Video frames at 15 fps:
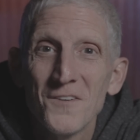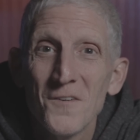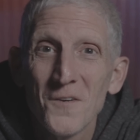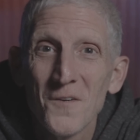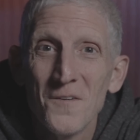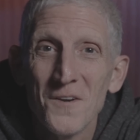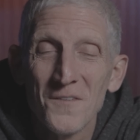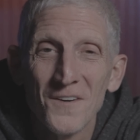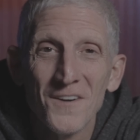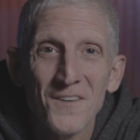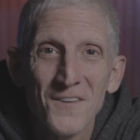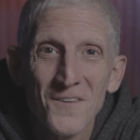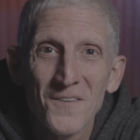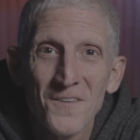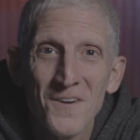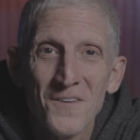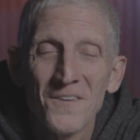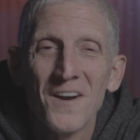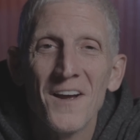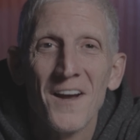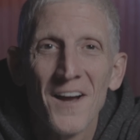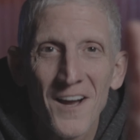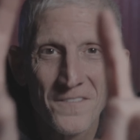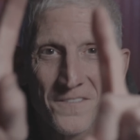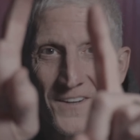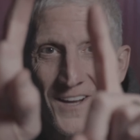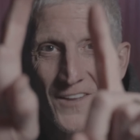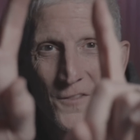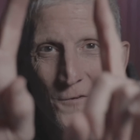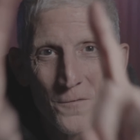Don't go anywhere. I
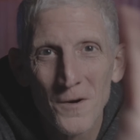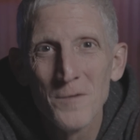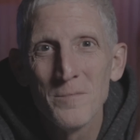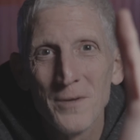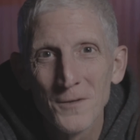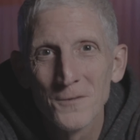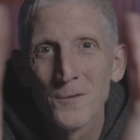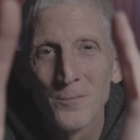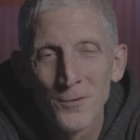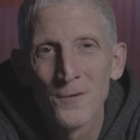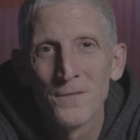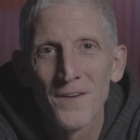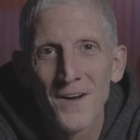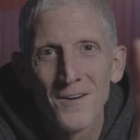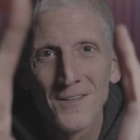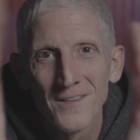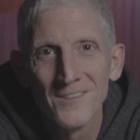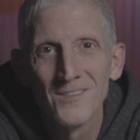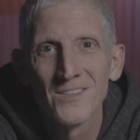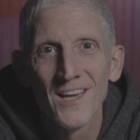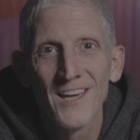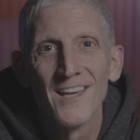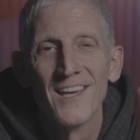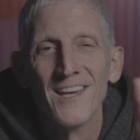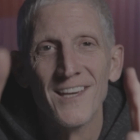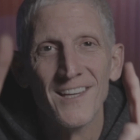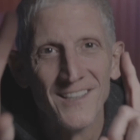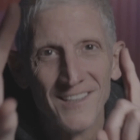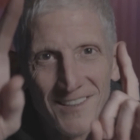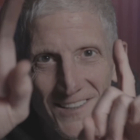forgot the one picture profile cliche
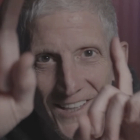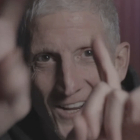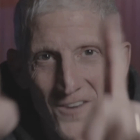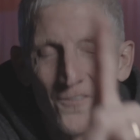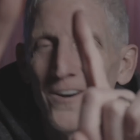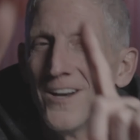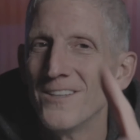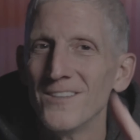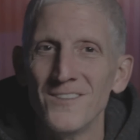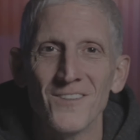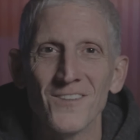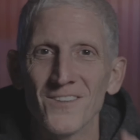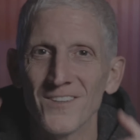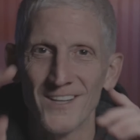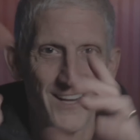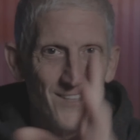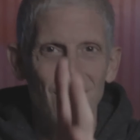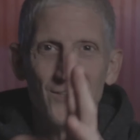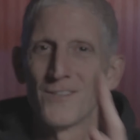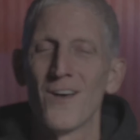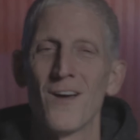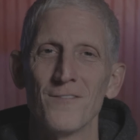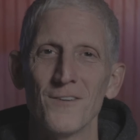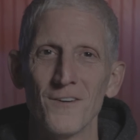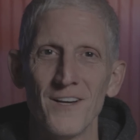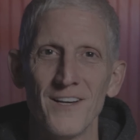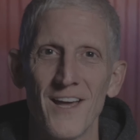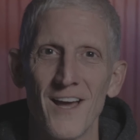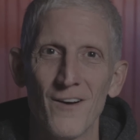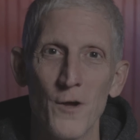that I wanted to do, and I just thought of it
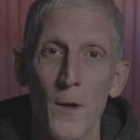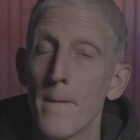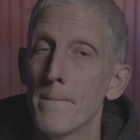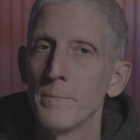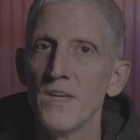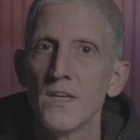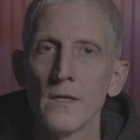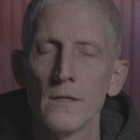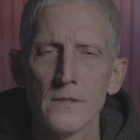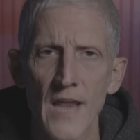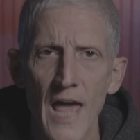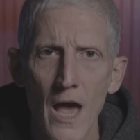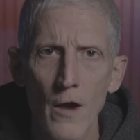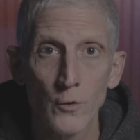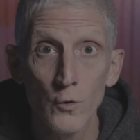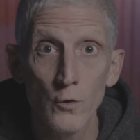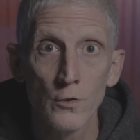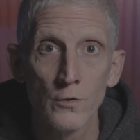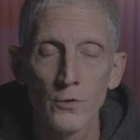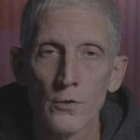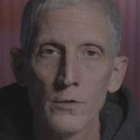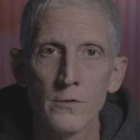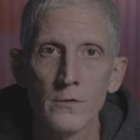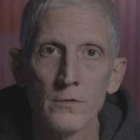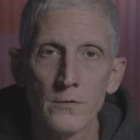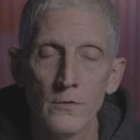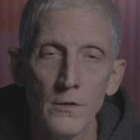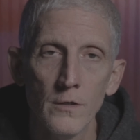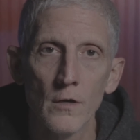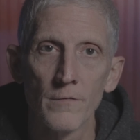right now. Because now you can turn your
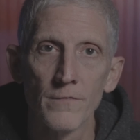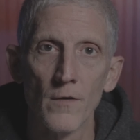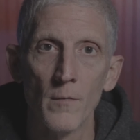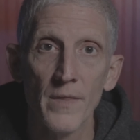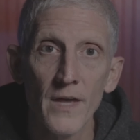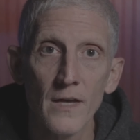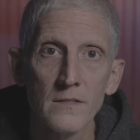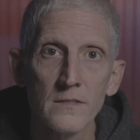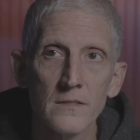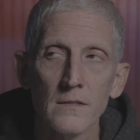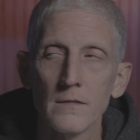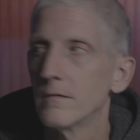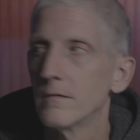studio from this